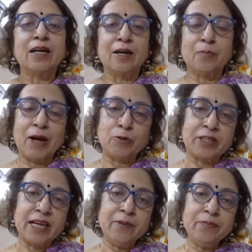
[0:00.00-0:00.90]

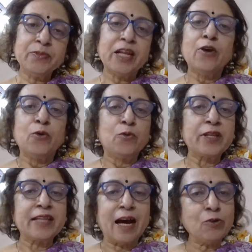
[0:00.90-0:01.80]
about them
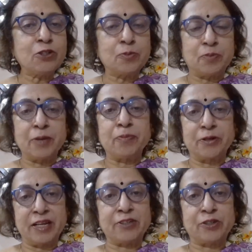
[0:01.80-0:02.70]
without
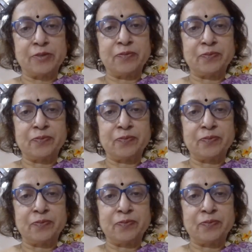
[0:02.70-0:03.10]
preparation.